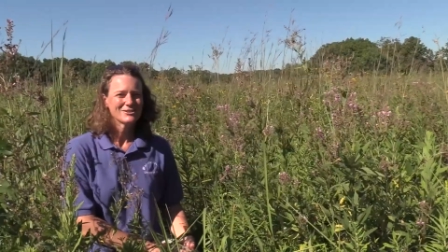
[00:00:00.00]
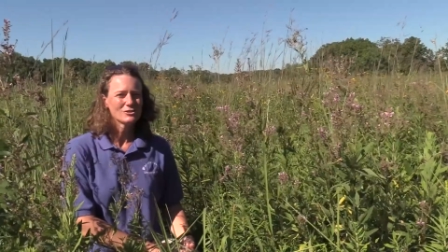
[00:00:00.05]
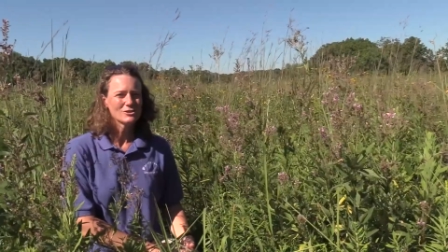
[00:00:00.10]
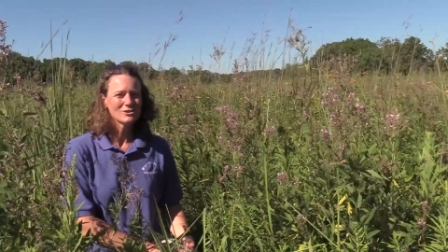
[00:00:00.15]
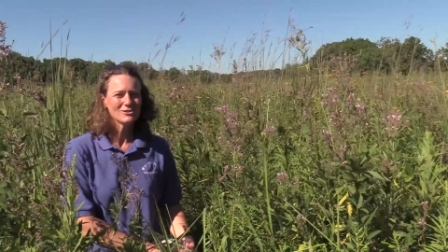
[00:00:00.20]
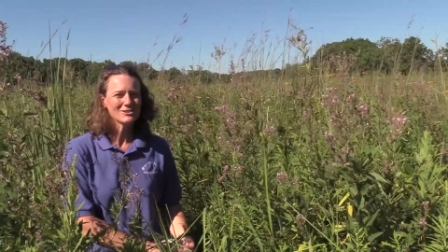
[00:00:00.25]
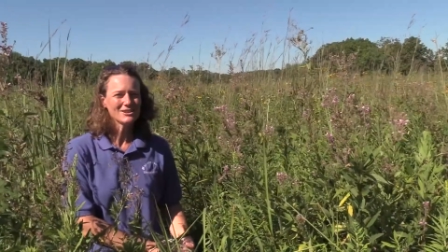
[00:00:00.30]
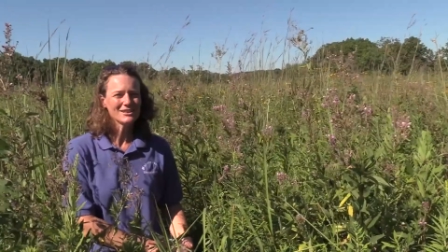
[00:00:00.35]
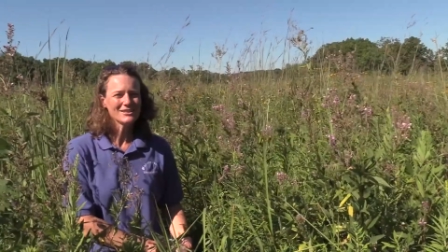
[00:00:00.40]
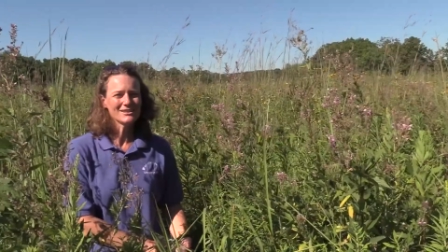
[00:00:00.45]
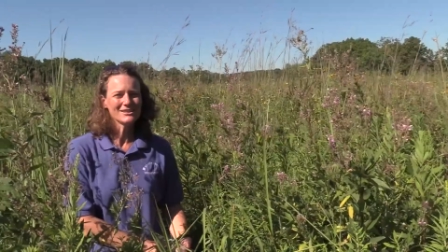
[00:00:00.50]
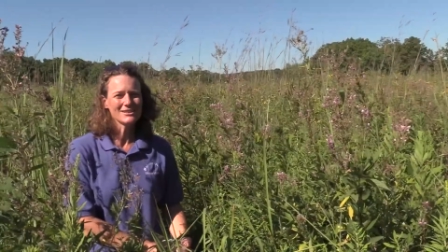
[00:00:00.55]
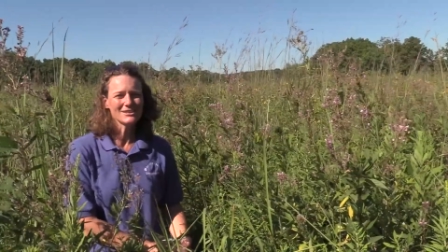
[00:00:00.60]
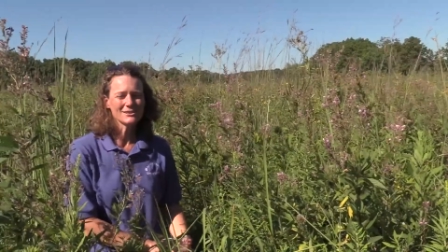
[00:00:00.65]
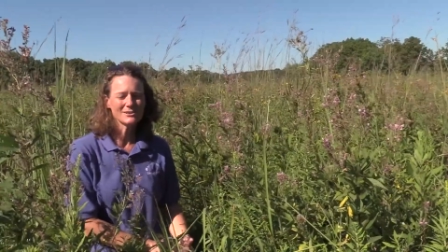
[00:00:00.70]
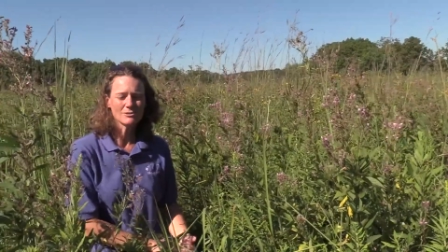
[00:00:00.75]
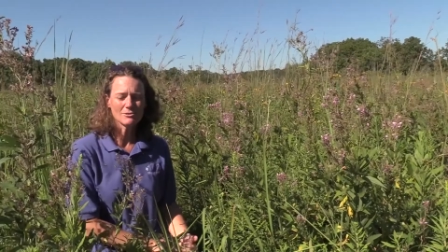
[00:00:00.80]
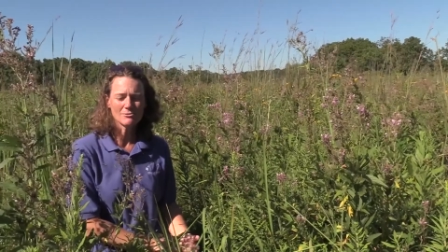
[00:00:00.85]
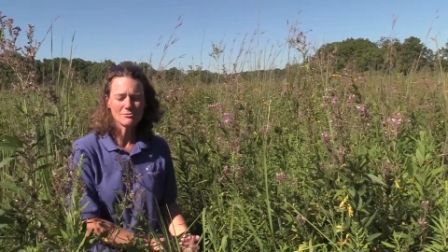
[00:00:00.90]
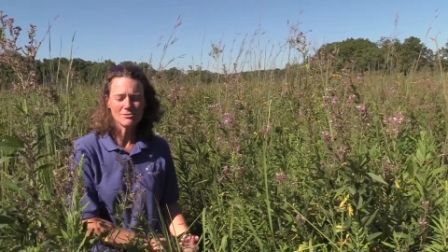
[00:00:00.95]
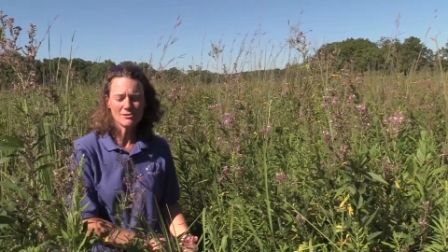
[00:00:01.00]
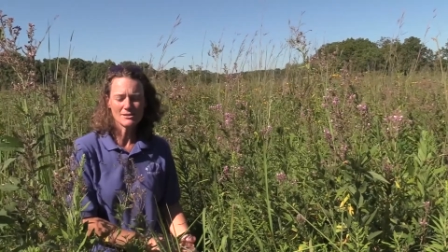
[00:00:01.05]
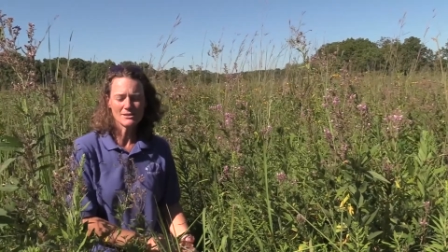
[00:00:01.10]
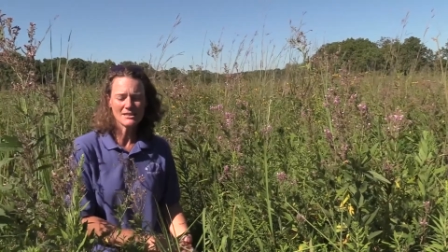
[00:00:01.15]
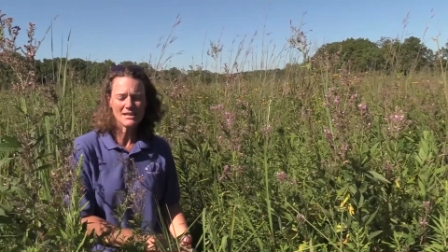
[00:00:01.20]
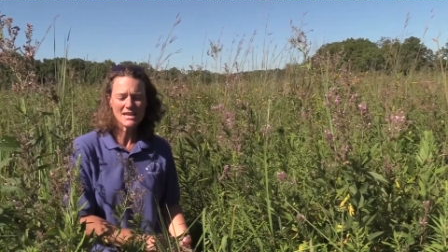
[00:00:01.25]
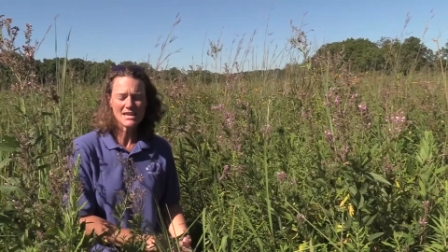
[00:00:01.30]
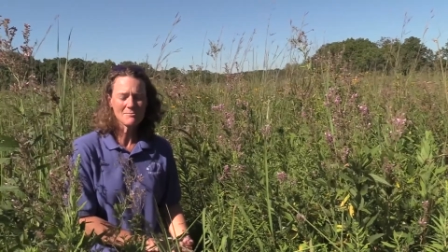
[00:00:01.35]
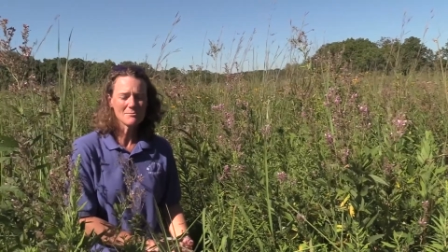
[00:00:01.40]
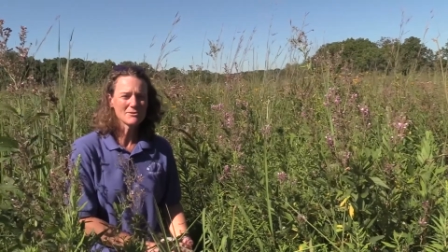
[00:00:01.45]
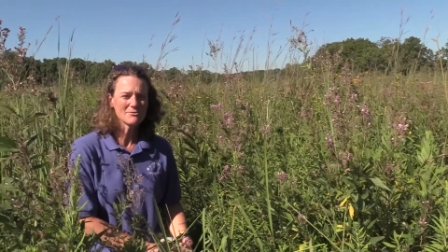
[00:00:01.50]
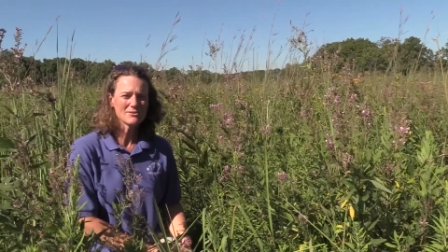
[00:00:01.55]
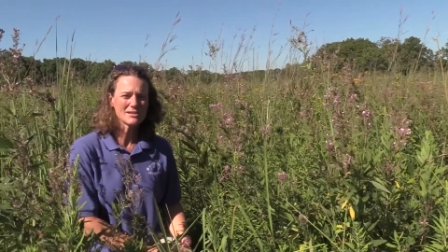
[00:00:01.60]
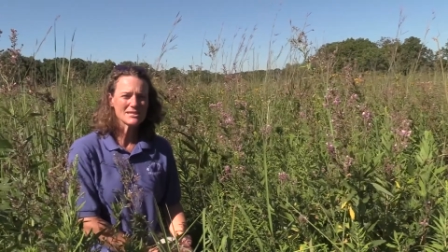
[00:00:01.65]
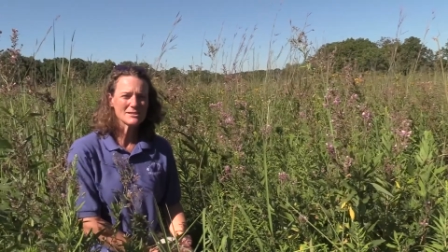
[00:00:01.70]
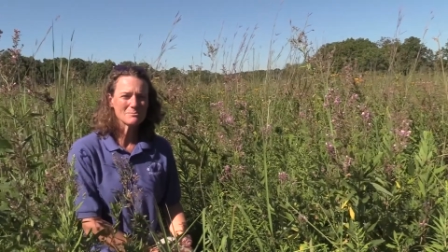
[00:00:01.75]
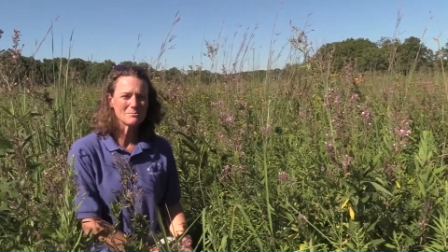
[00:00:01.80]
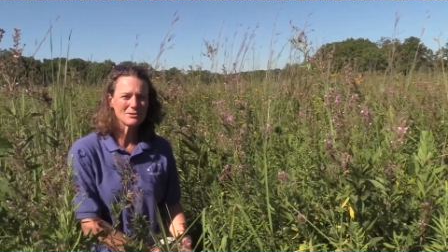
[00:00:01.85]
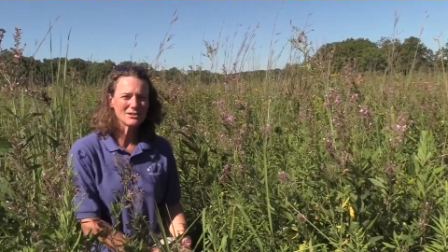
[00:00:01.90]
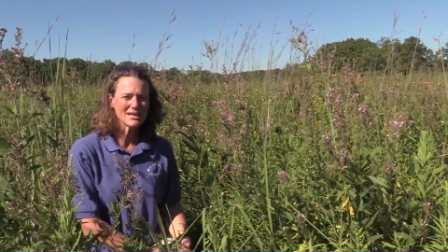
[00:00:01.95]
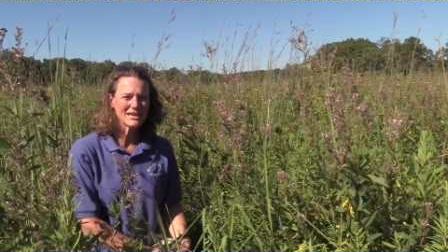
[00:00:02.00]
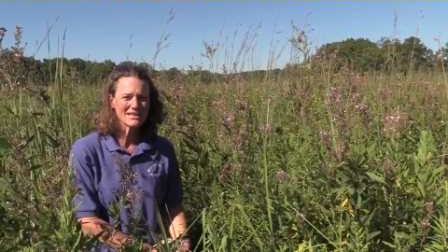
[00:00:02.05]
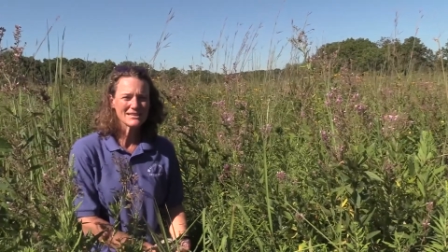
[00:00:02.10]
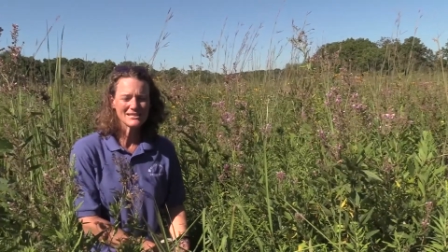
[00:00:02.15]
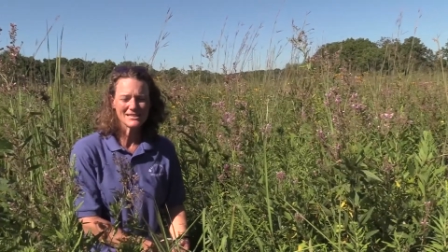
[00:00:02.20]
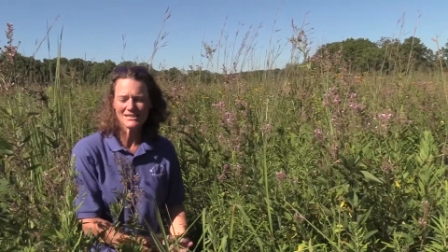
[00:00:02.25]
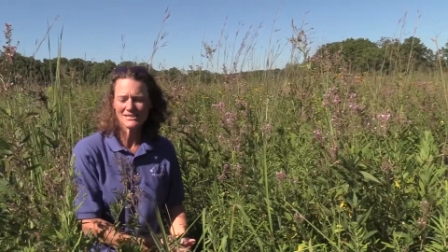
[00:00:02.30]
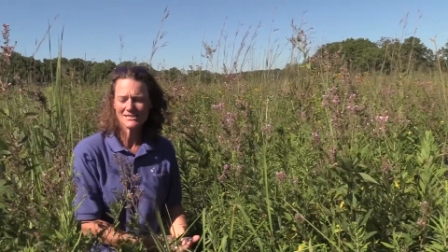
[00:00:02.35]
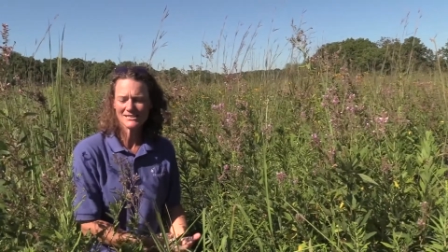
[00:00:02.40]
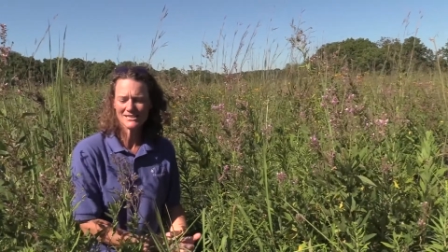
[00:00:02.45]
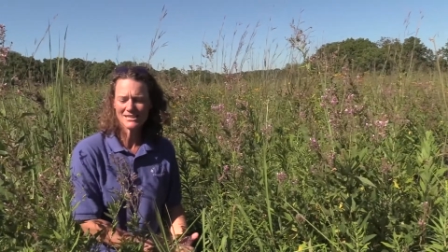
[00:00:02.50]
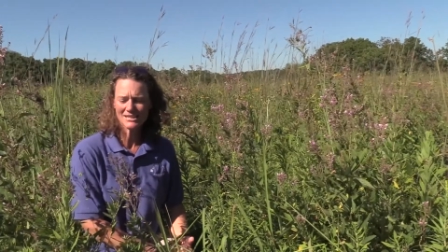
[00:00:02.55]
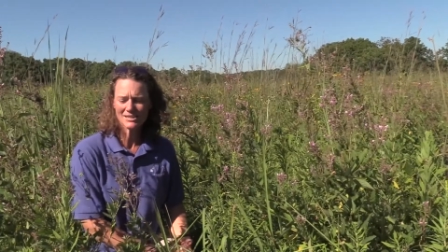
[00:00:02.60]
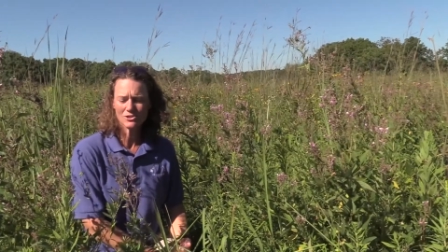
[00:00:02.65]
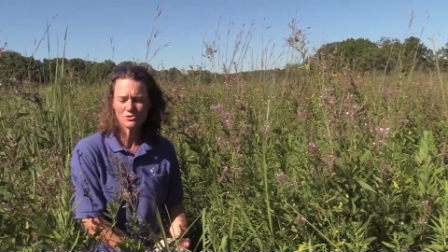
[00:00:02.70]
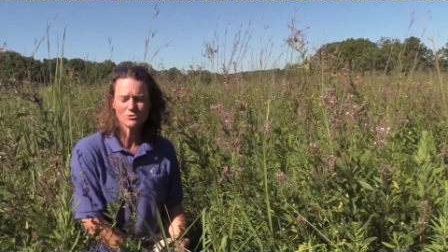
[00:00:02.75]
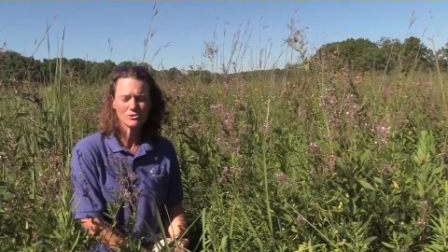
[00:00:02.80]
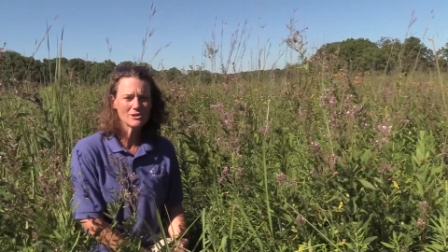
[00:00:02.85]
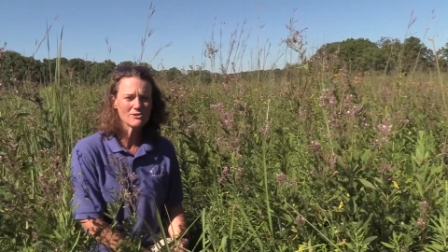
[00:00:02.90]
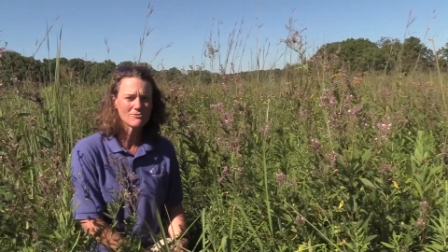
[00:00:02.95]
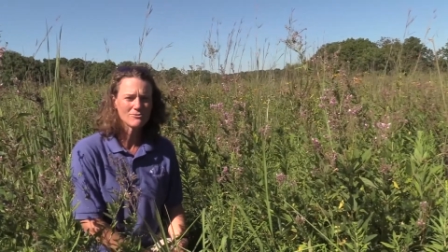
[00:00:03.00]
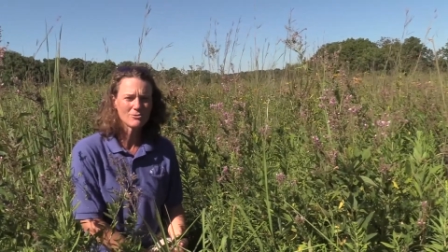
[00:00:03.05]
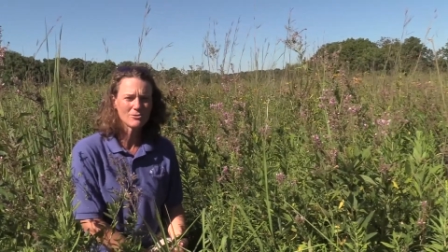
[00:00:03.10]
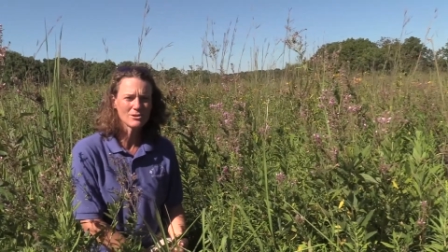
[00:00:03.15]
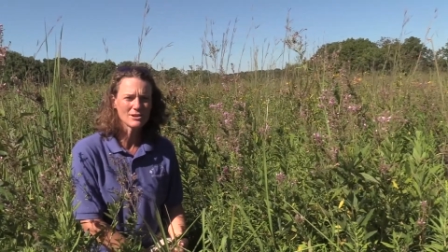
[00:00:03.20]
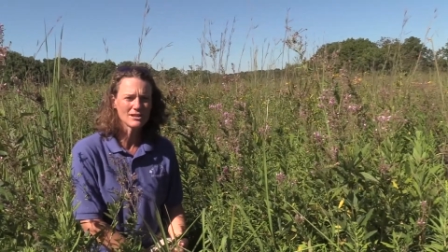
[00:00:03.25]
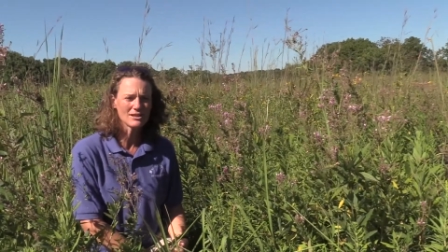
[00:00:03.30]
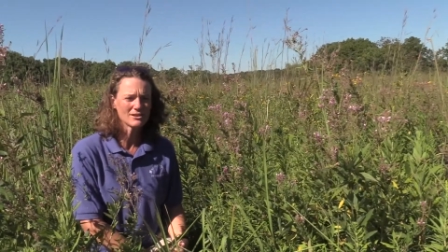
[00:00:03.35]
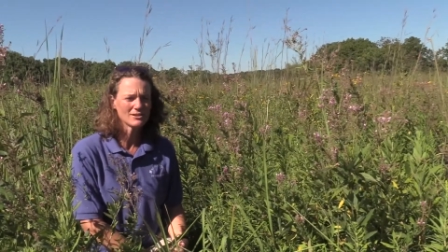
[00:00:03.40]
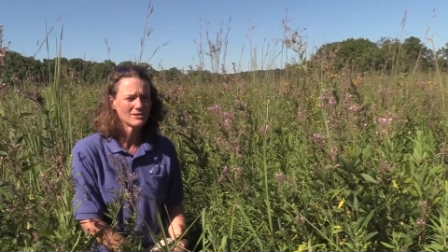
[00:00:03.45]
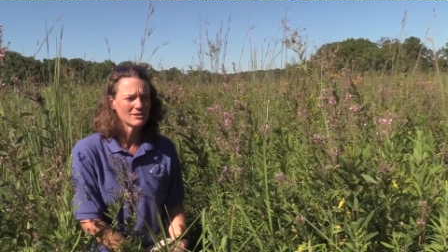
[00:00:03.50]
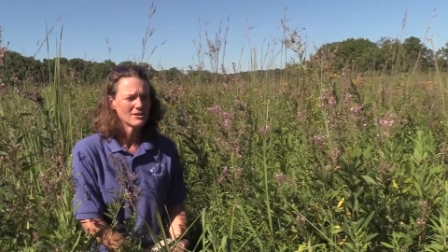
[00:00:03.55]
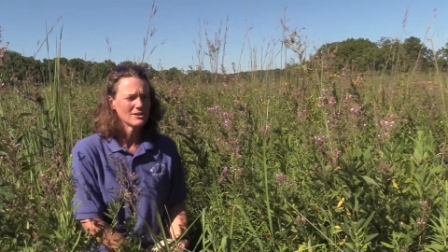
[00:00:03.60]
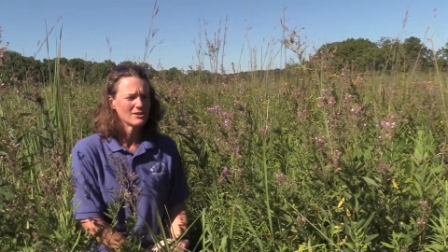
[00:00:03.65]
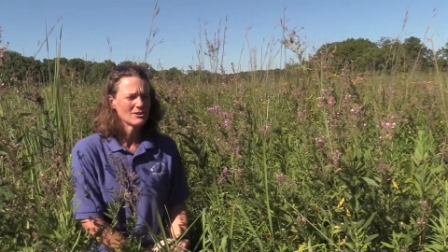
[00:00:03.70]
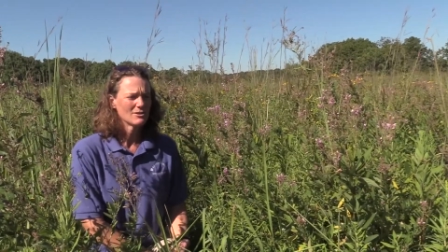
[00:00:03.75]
Don't let the name of this plant as tick trefoil